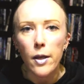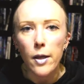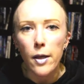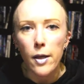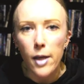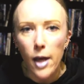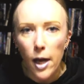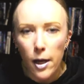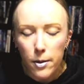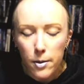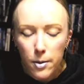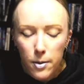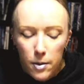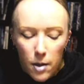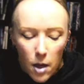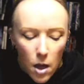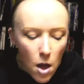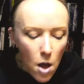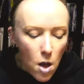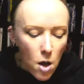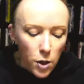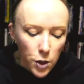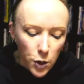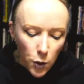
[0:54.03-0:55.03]
Yes.
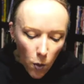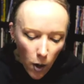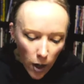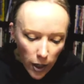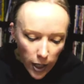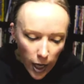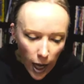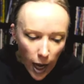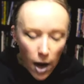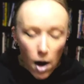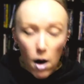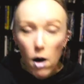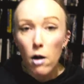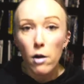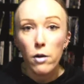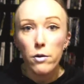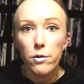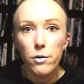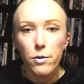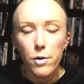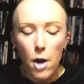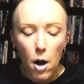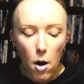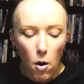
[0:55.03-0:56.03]
Do I care?
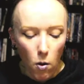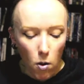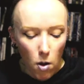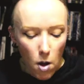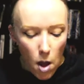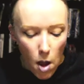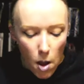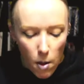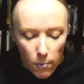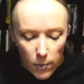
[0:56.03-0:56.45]
No